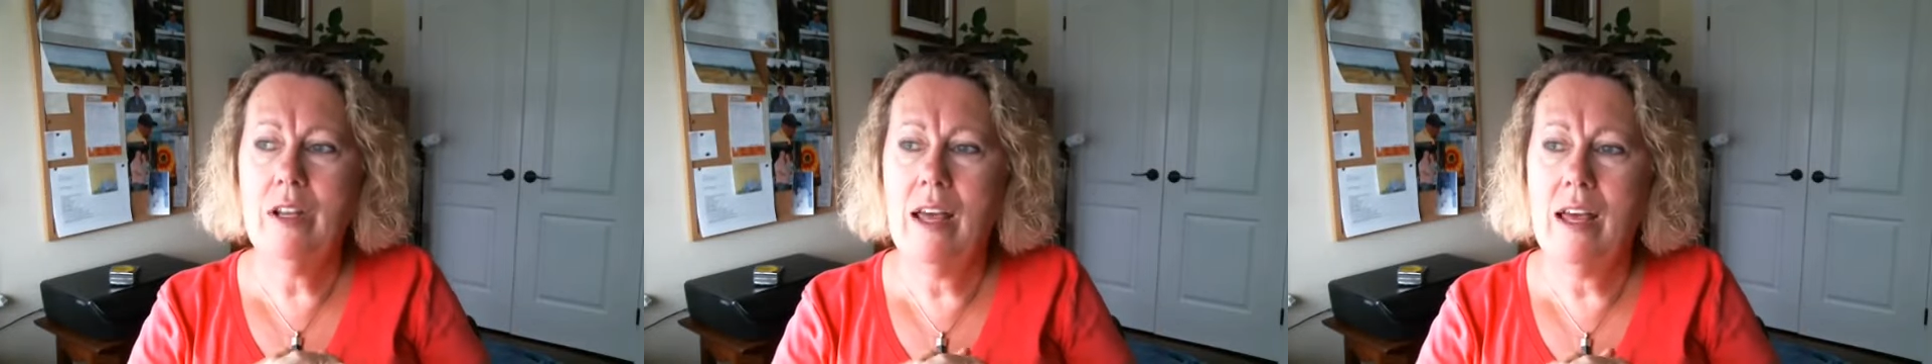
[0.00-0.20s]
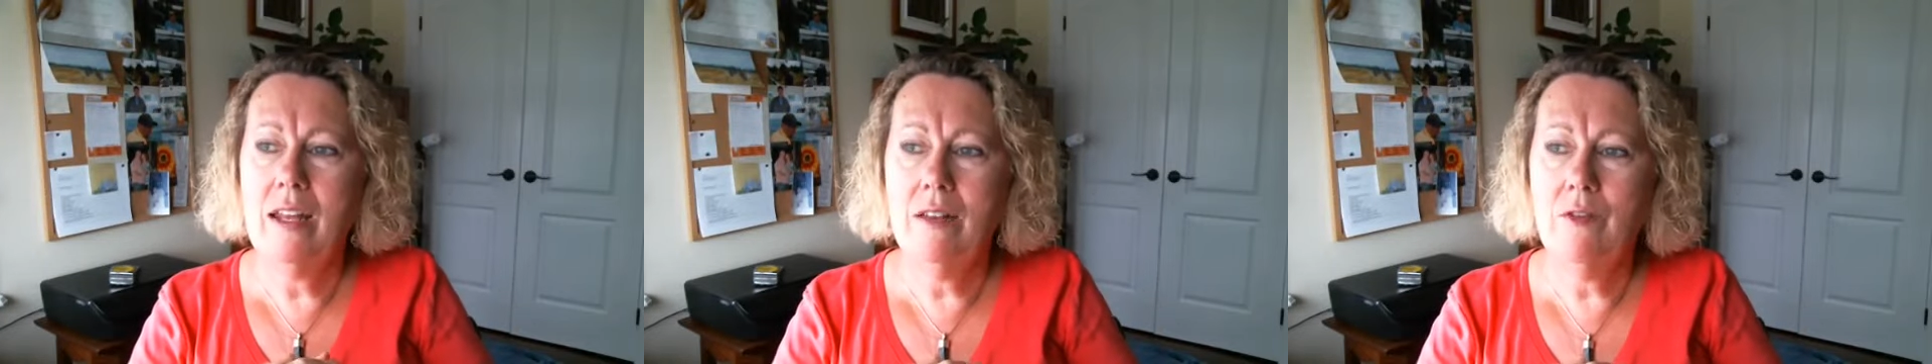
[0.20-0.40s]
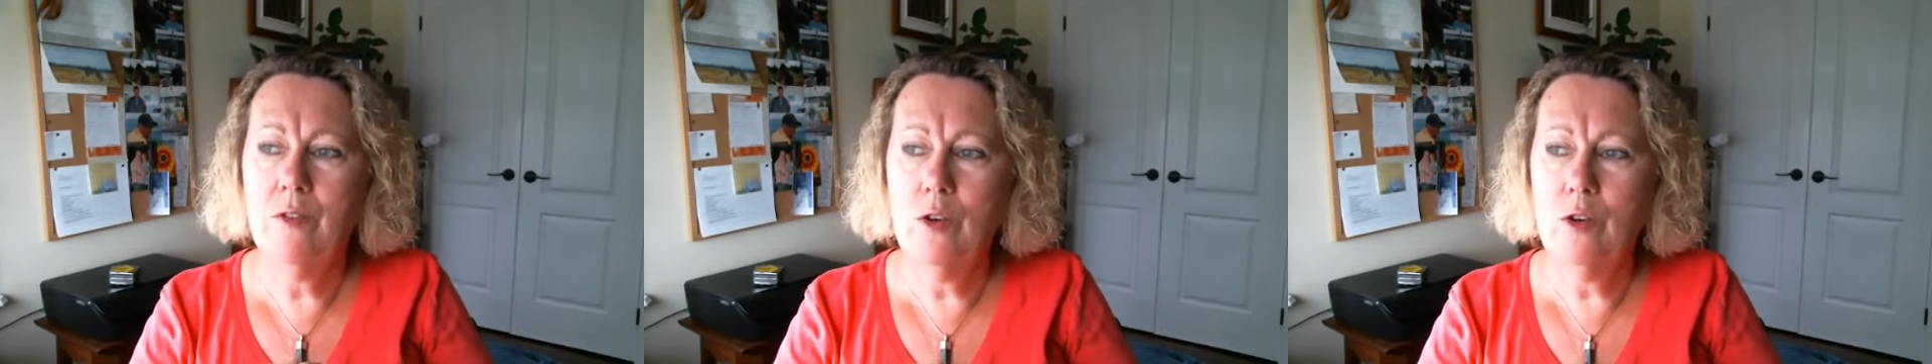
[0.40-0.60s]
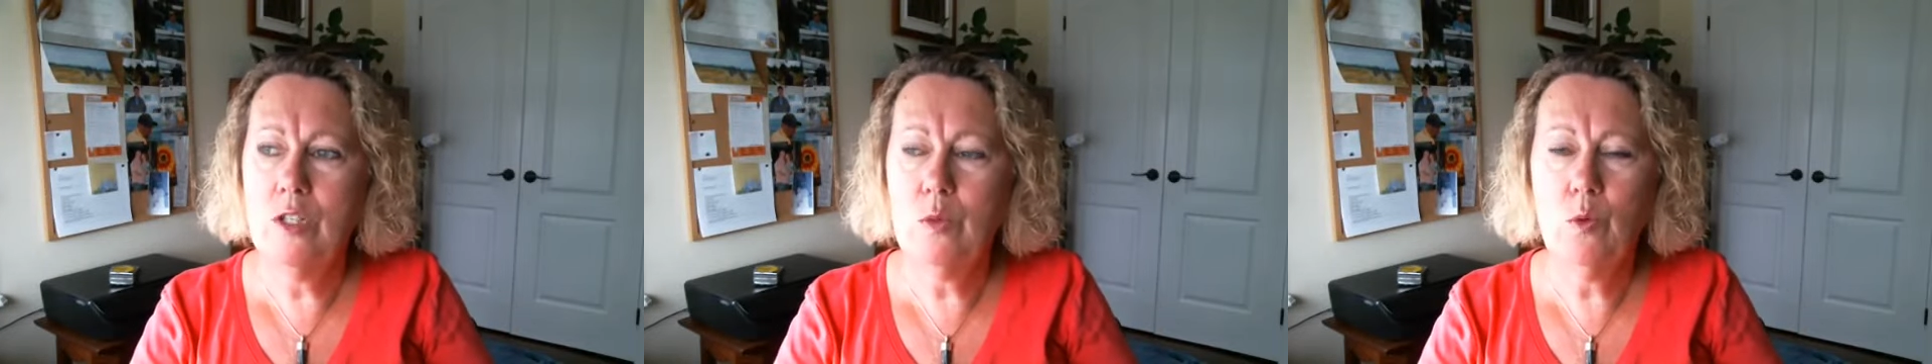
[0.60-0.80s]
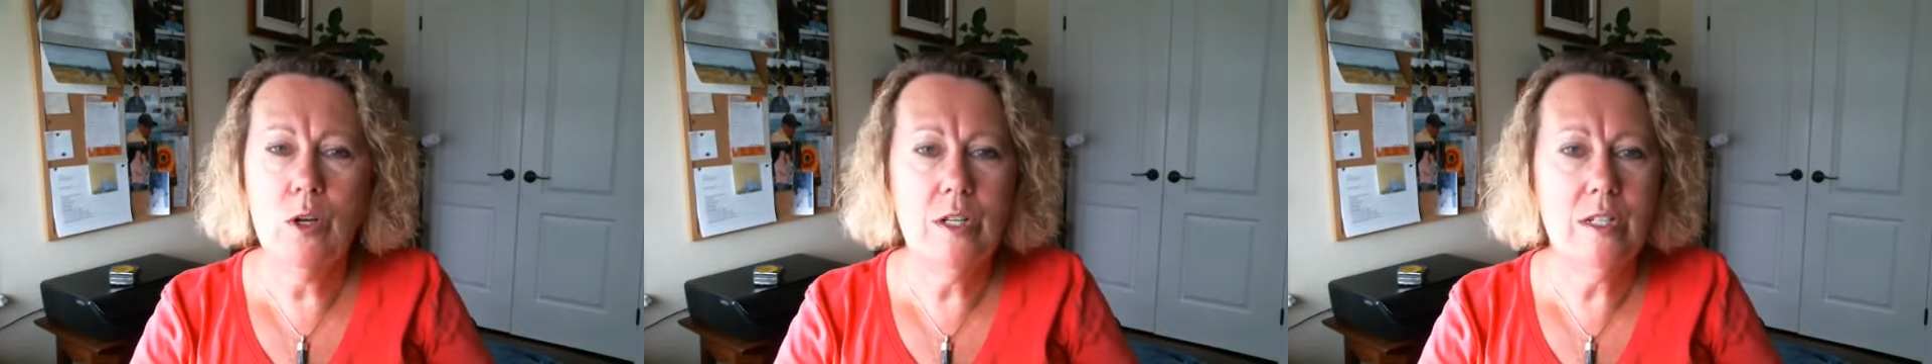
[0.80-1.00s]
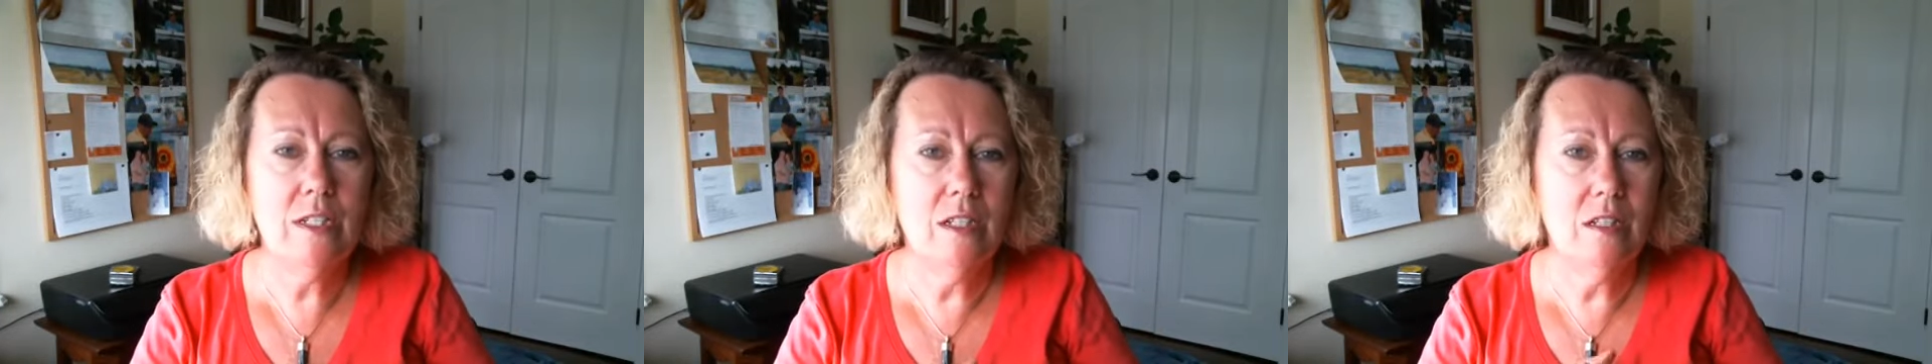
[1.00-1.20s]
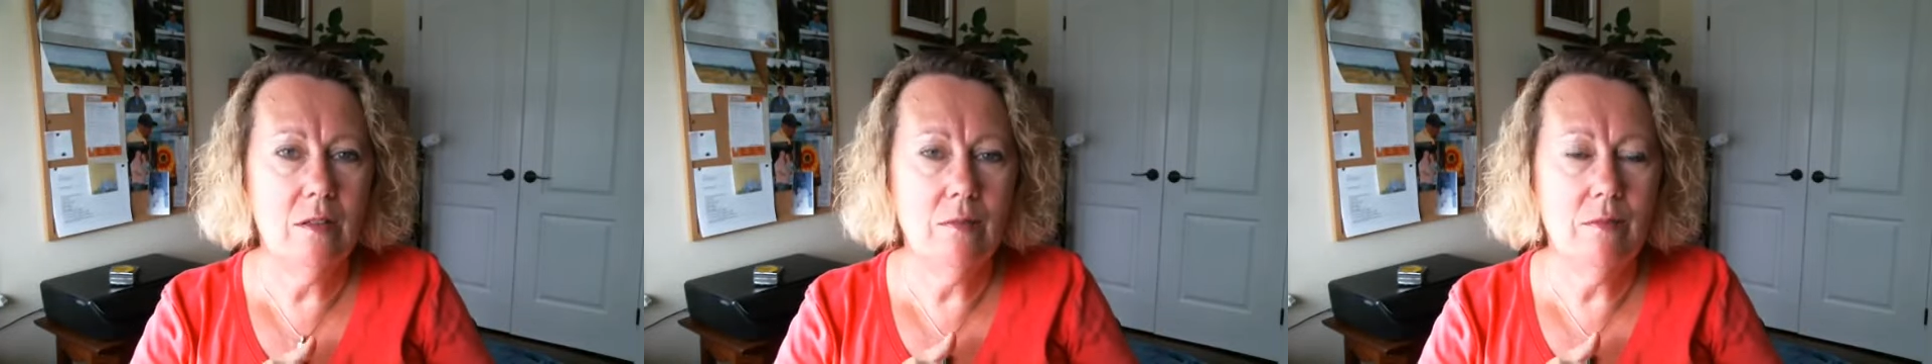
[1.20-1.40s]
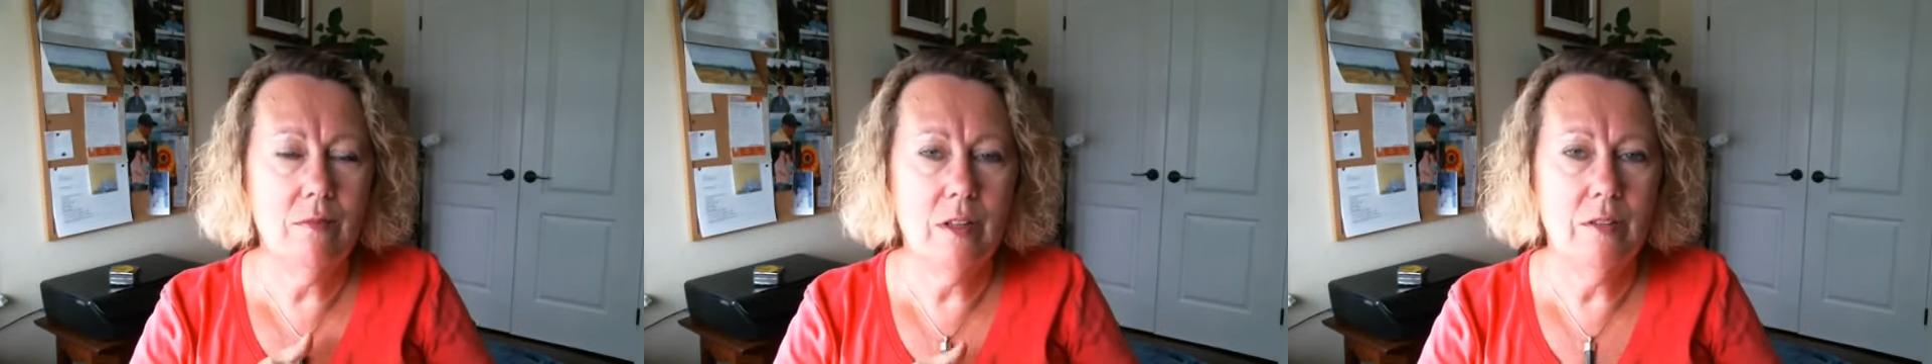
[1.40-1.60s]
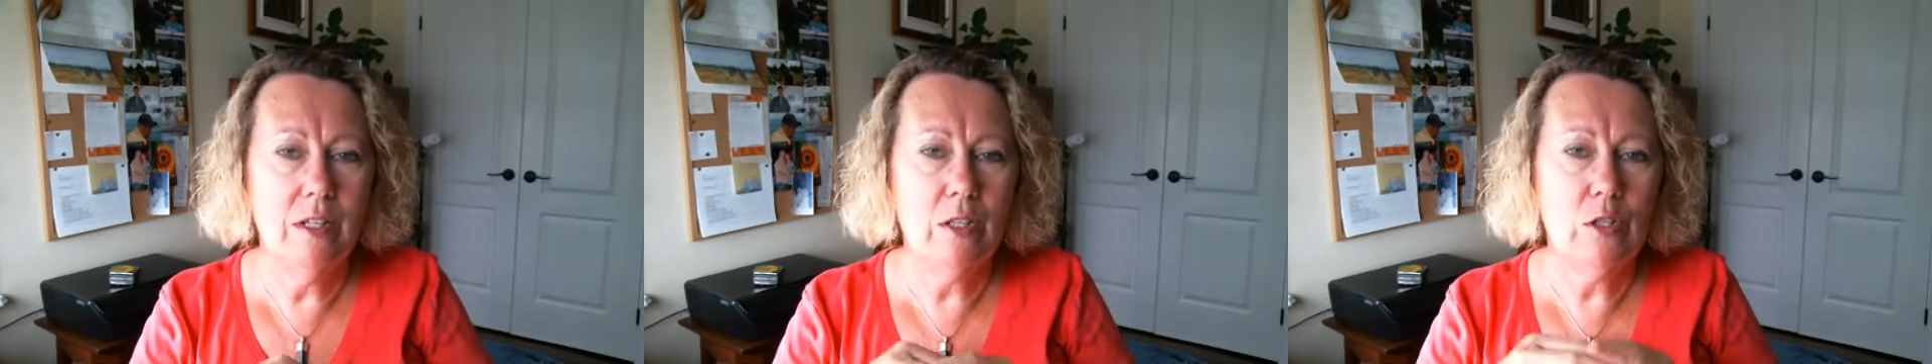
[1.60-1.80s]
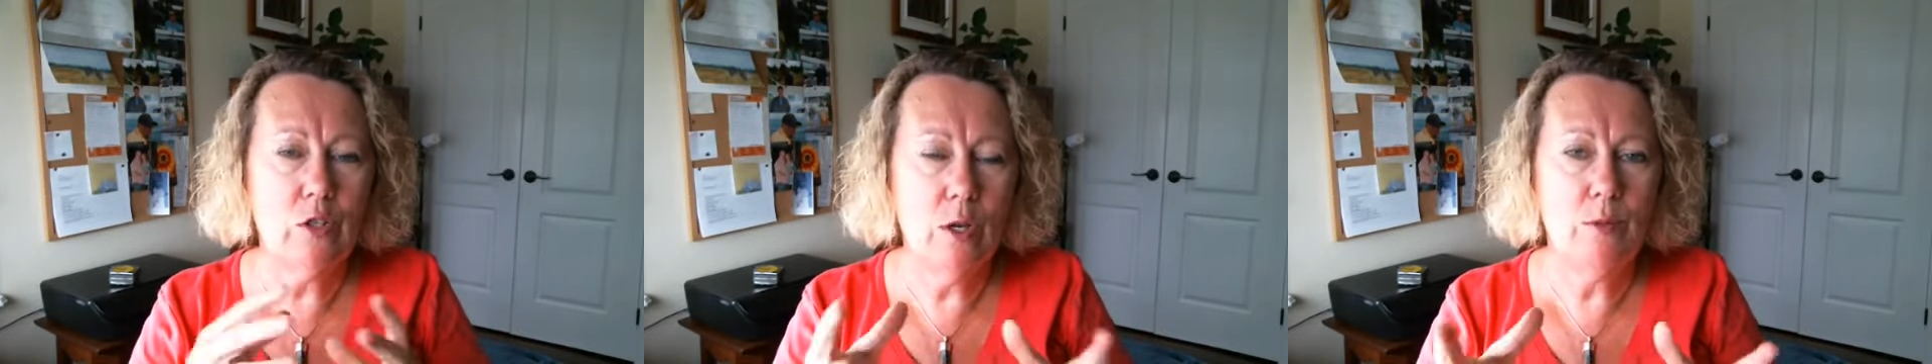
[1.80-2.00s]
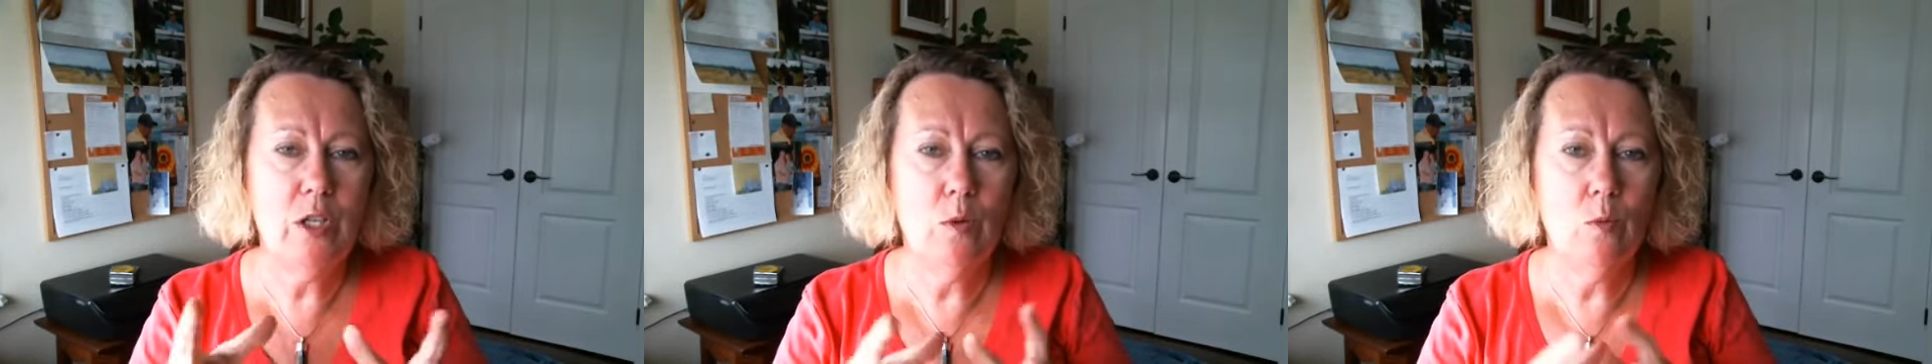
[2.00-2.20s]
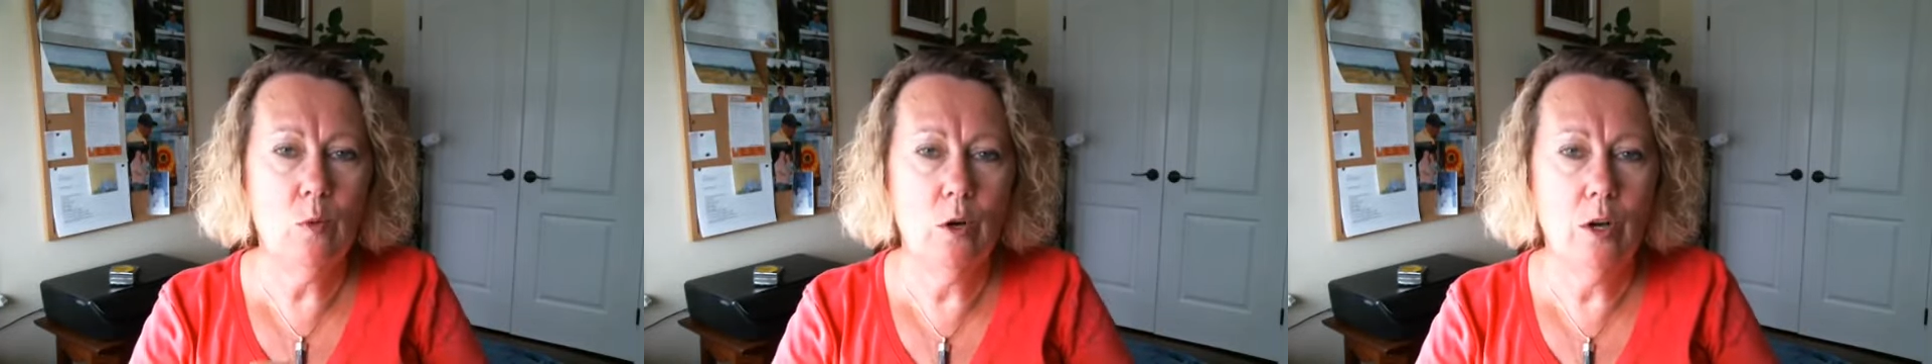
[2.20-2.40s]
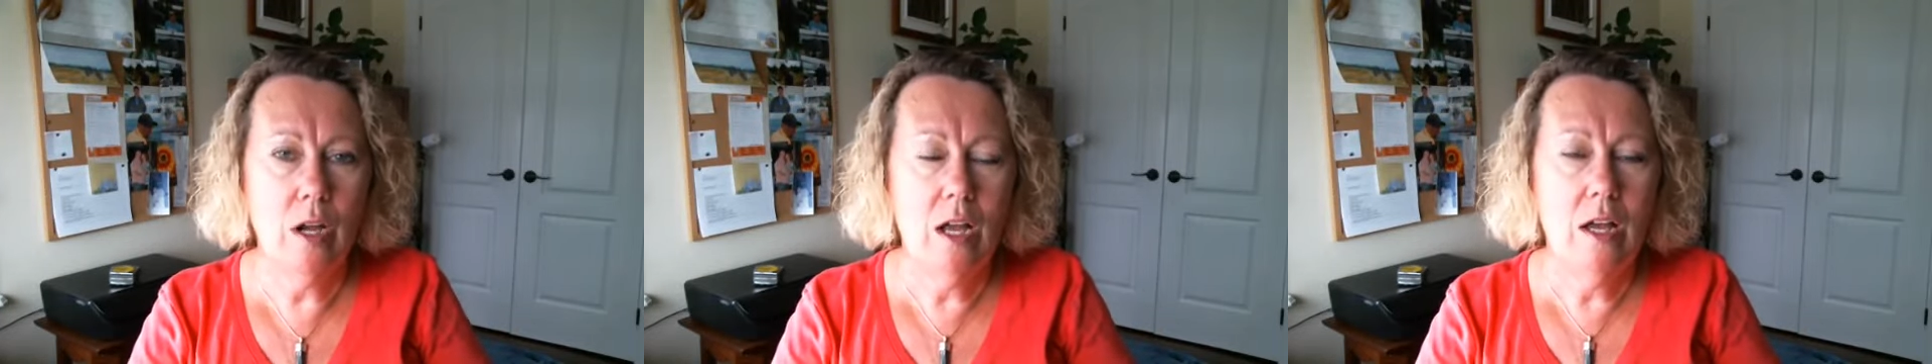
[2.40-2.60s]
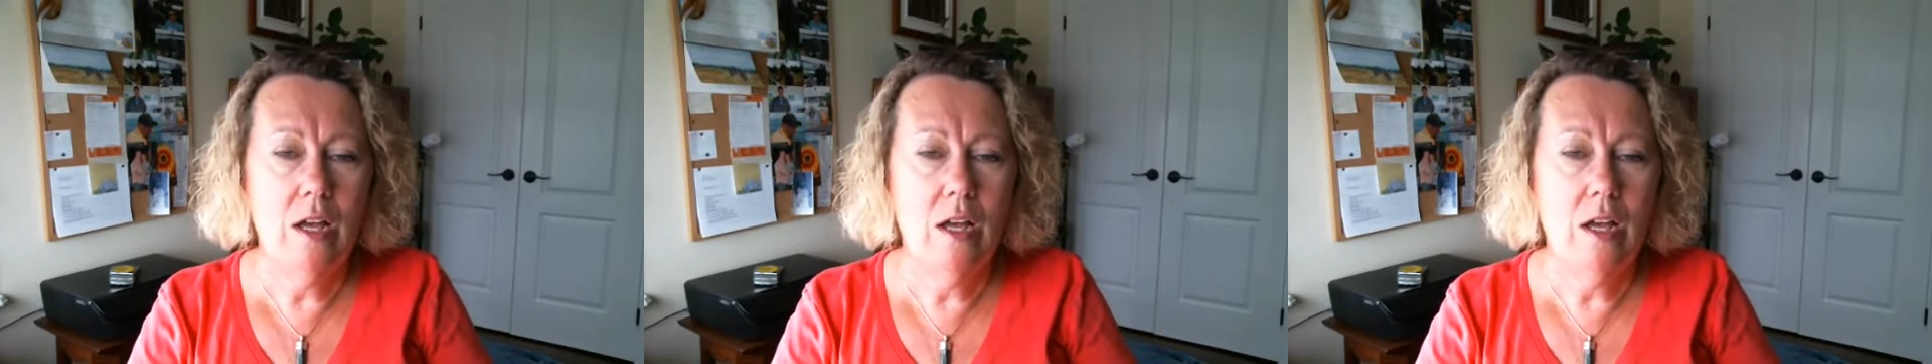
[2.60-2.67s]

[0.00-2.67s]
And the first words in the description were,